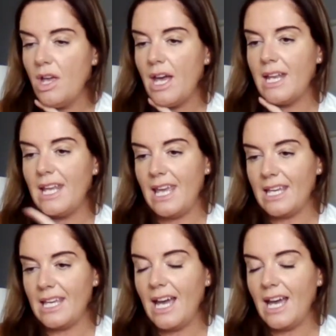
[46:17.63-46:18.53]
and
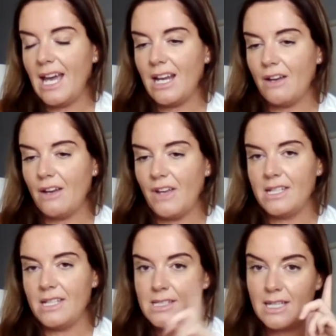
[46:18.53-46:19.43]
Eckhart, I
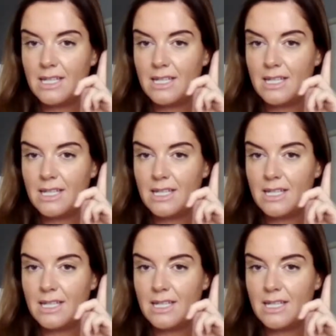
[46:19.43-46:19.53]
find,